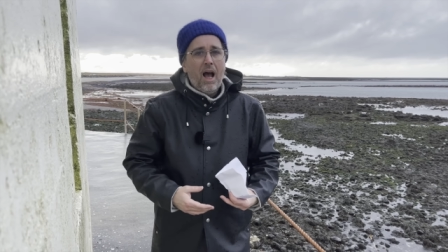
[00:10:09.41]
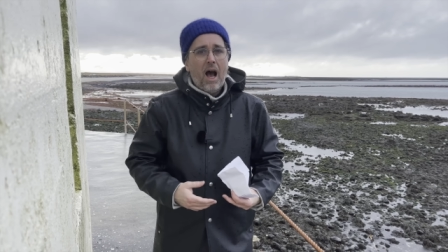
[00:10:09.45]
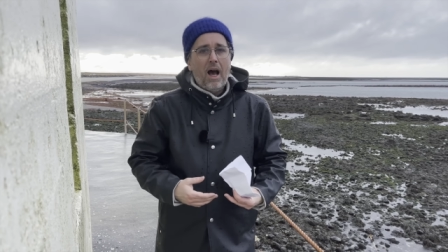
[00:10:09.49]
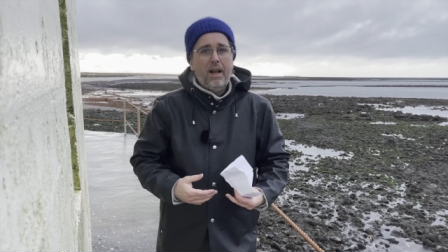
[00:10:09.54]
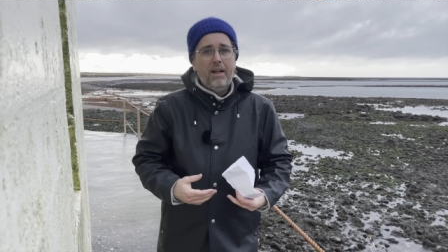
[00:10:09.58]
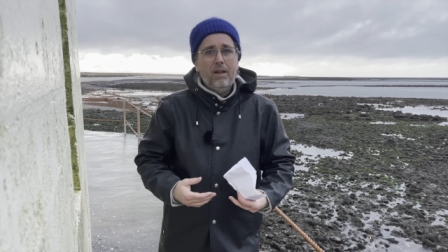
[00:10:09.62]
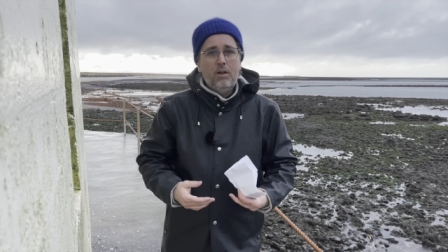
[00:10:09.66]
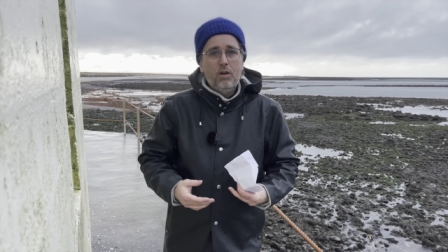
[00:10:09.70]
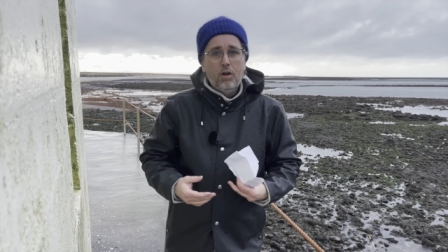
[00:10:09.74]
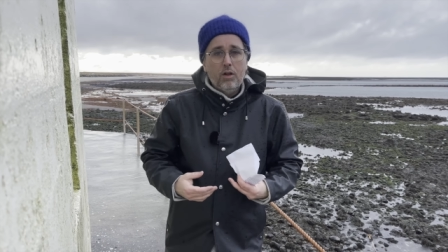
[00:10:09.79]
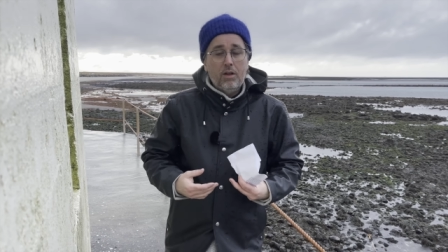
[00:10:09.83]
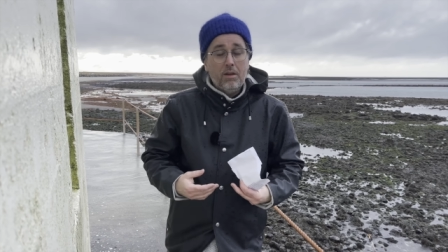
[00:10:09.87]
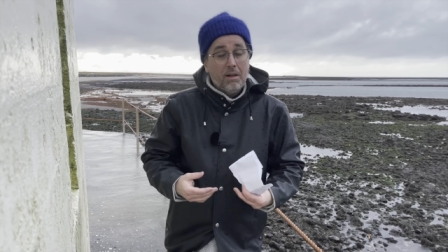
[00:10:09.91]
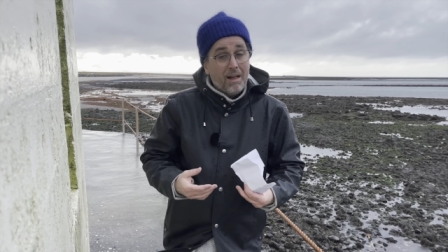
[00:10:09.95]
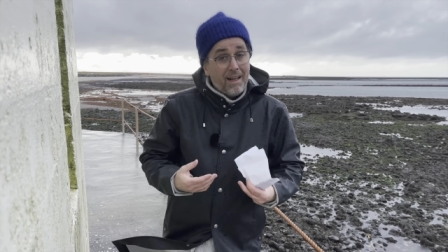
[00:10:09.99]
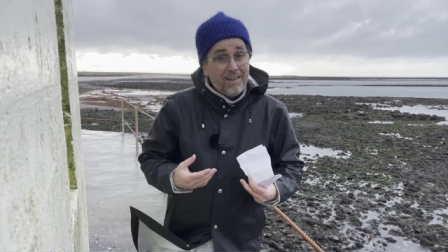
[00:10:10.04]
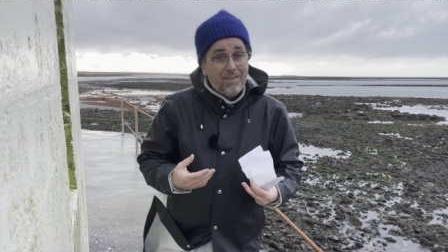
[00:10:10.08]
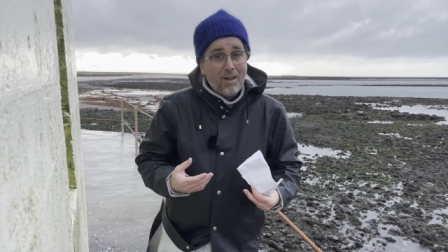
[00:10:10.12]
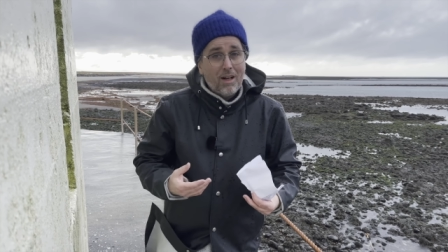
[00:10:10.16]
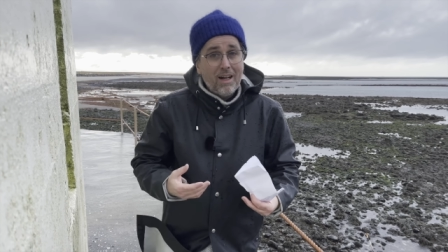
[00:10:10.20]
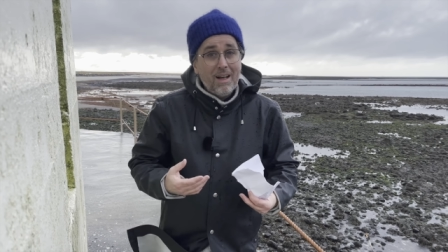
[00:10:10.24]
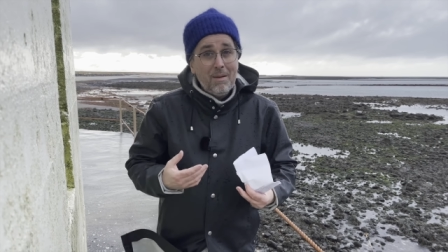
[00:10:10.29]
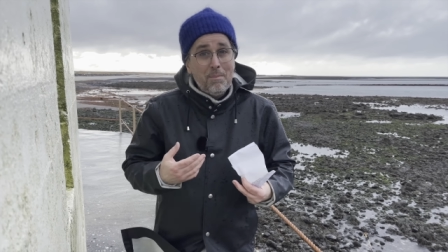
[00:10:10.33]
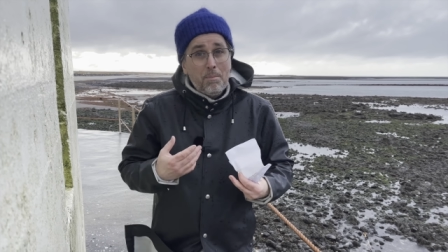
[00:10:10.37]
and it could
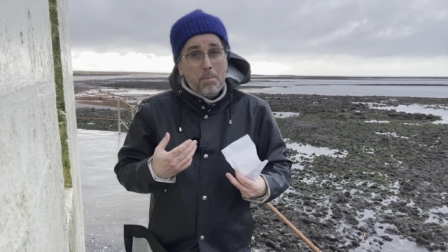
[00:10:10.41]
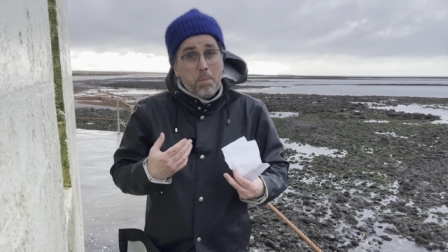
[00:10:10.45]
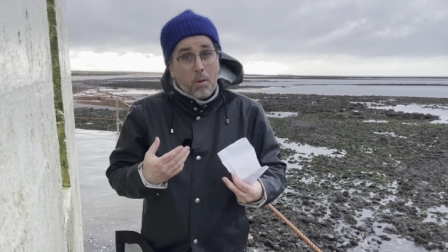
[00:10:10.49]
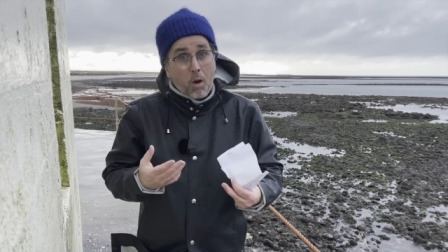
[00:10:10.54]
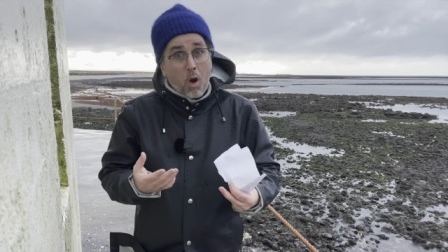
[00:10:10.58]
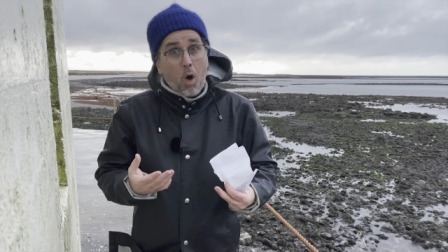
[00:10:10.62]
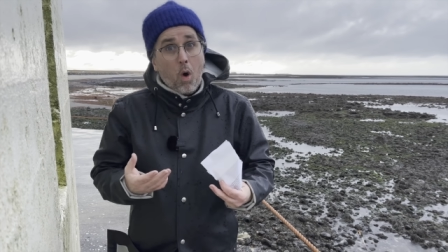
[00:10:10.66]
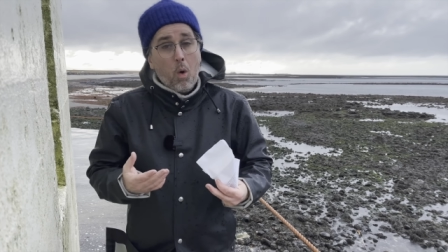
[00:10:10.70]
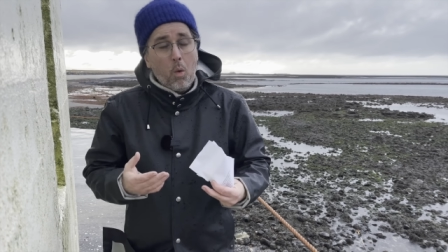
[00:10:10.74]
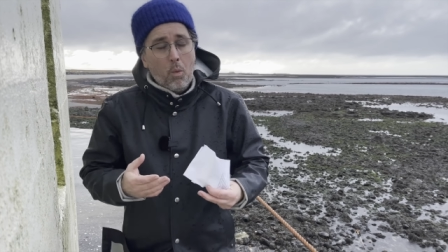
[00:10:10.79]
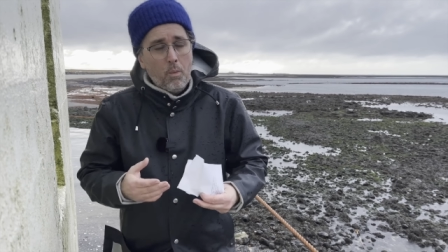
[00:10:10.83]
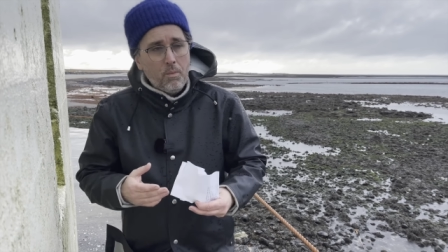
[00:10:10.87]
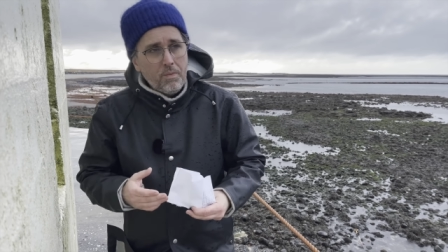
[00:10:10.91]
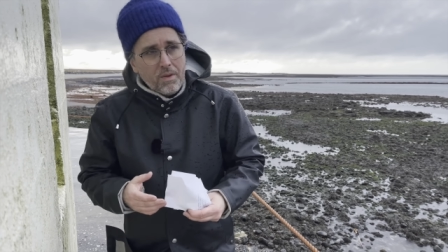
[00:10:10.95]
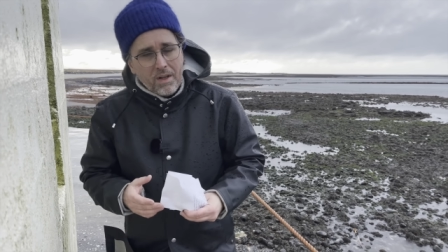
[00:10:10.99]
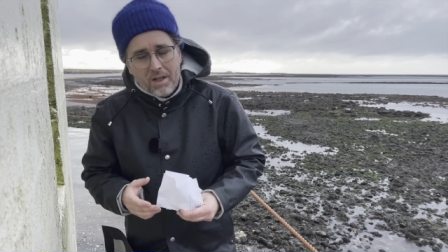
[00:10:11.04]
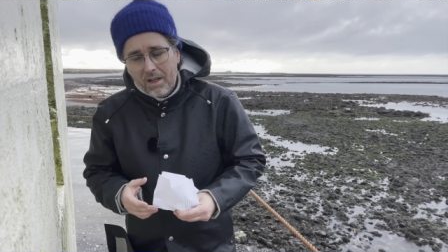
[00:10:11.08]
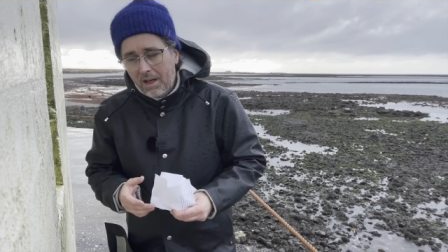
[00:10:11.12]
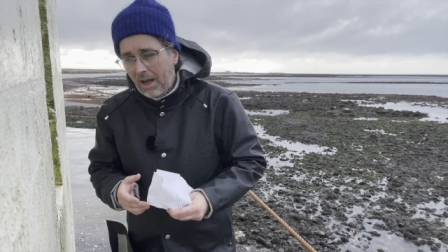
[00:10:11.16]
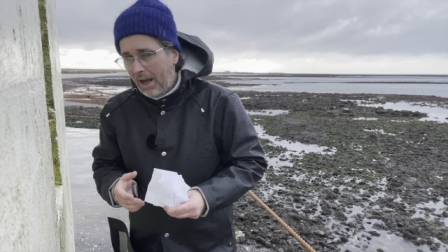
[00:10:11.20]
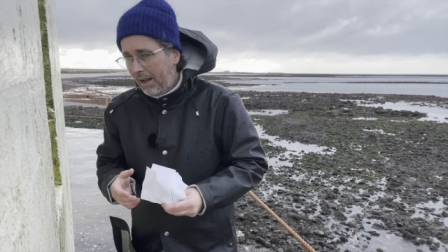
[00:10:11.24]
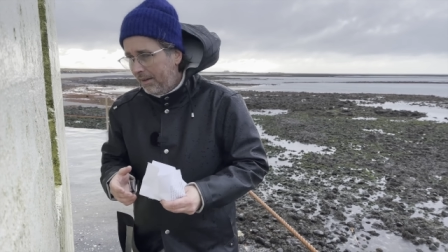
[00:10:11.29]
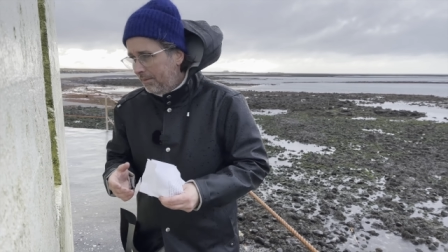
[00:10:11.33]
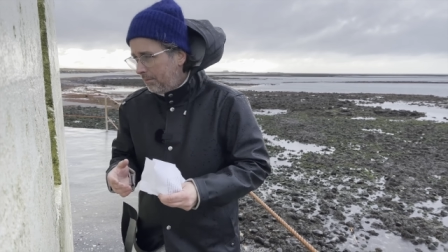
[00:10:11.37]
literally blow.
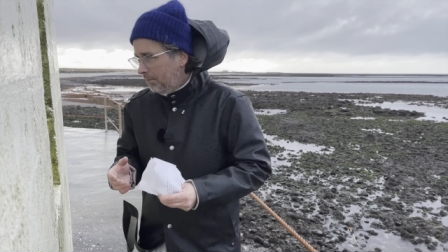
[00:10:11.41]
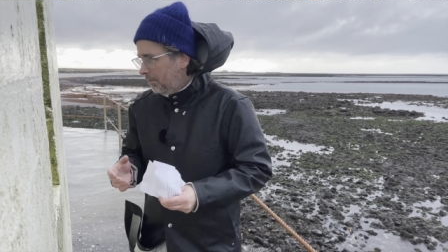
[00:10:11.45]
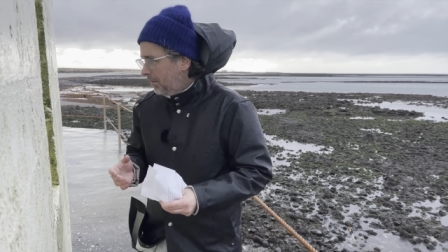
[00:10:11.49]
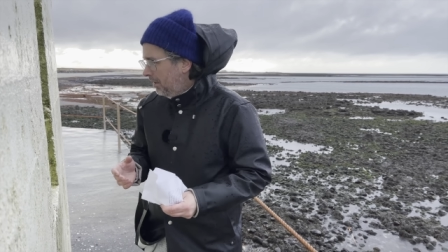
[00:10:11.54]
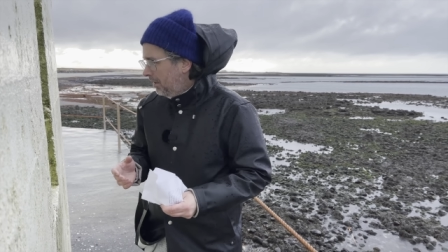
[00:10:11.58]
And